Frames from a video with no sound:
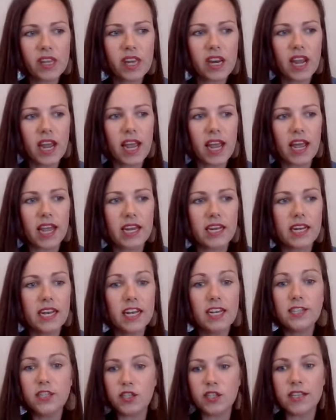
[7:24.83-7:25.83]
and
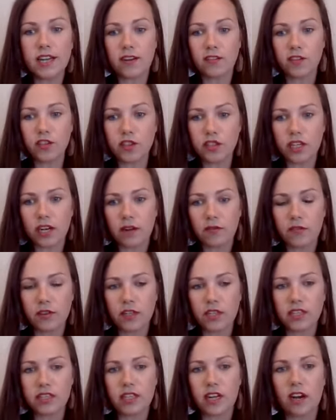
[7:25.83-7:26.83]
she never stood up for
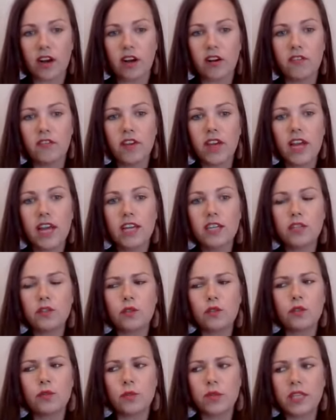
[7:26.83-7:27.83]
herself. She
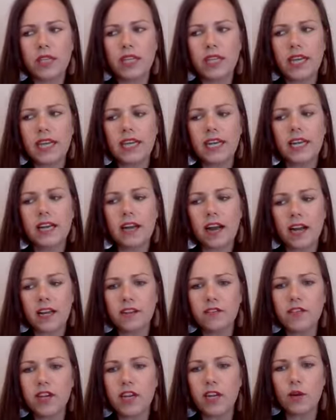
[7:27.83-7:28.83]
was really kind
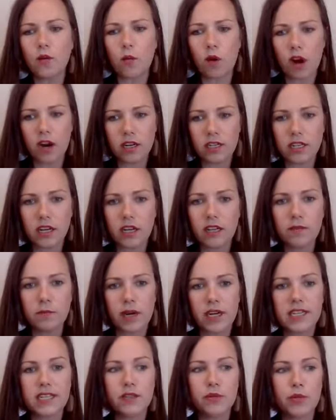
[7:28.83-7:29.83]
of getting walked on
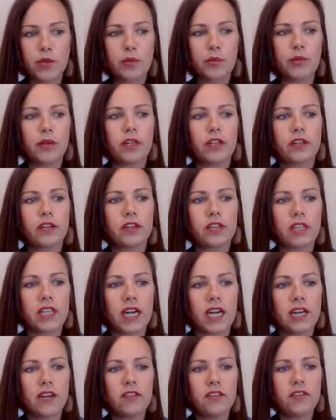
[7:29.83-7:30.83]
by some people in her
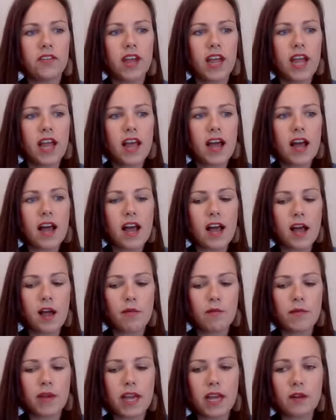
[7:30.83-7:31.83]
life.
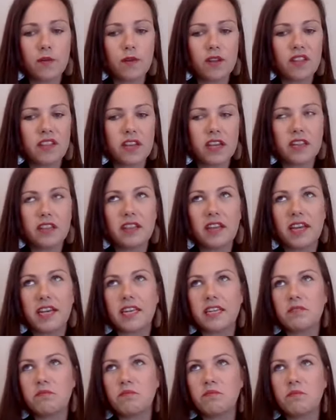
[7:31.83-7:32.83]
And within
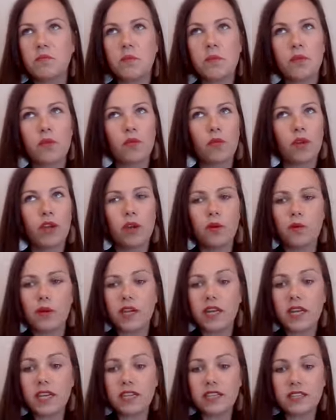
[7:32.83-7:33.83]
3
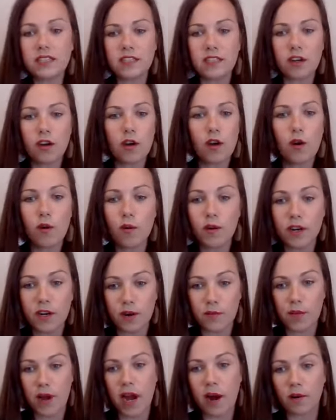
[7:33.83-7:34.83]
weeks, owning her
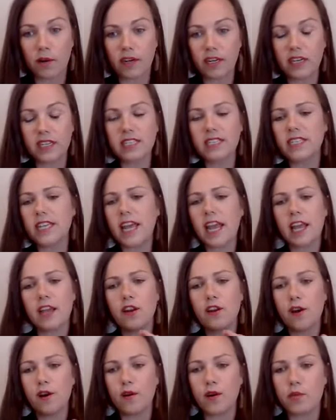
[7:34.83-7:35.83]
power, saying
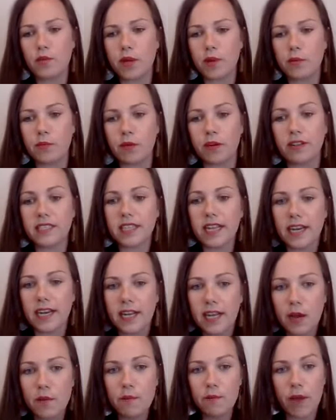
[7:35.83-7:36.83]
no to people, setting
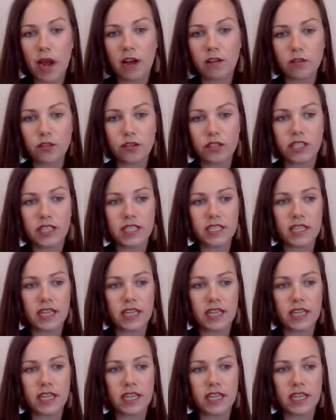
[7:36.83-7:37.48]
up boundaries,